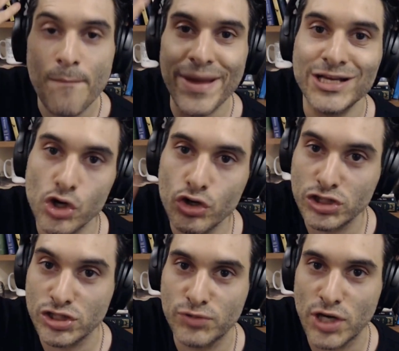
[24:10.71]
Make sure you're
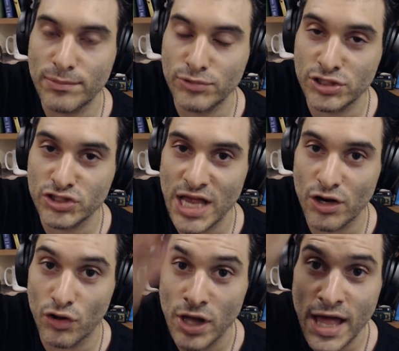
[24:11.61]
subscribed to this
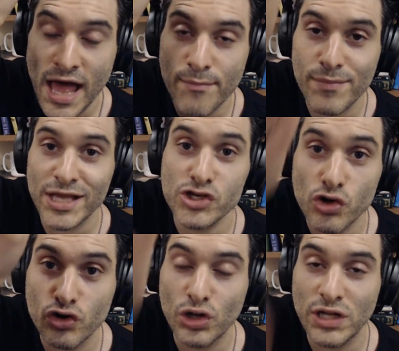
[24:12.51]
channel and make
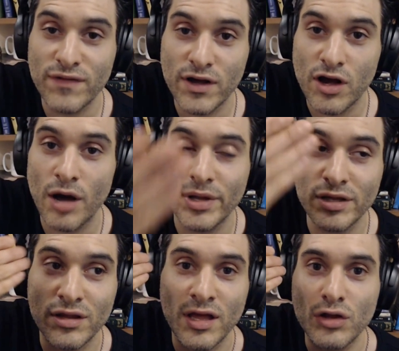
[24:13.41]
sure you leave a comment